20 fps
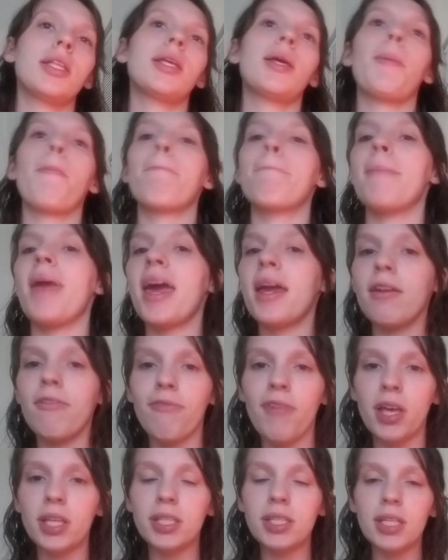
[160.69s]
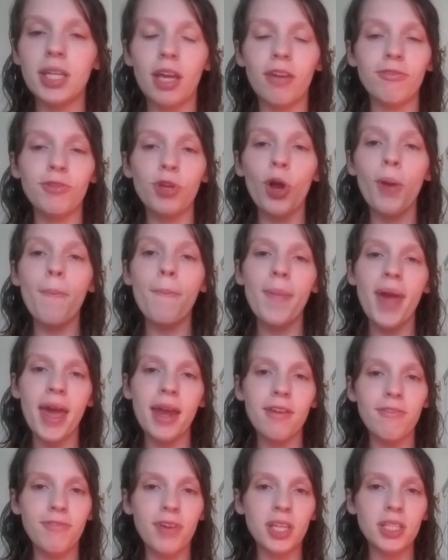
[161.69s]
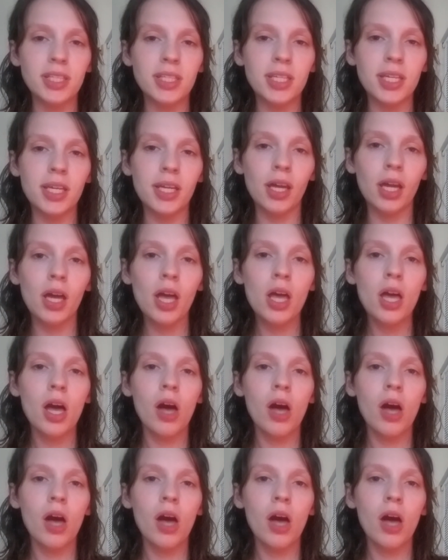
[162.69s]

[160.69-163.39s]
manifesting. If you're manifesting